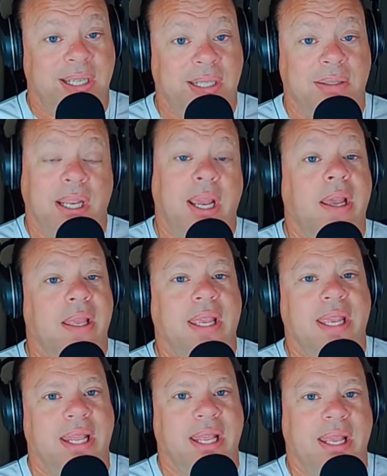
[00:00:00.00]
yeah,
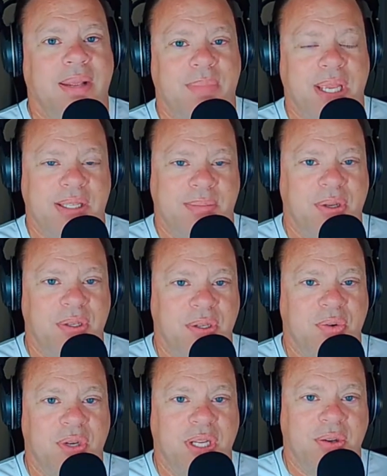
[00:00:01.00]
it makes the most
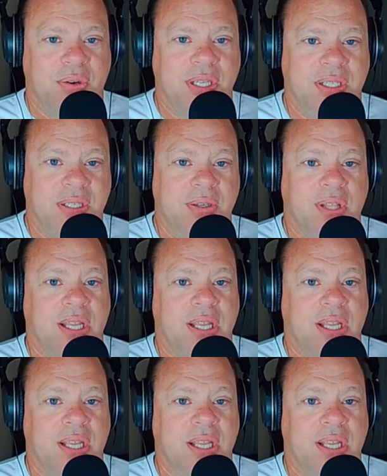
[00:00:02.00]
annoying noise too.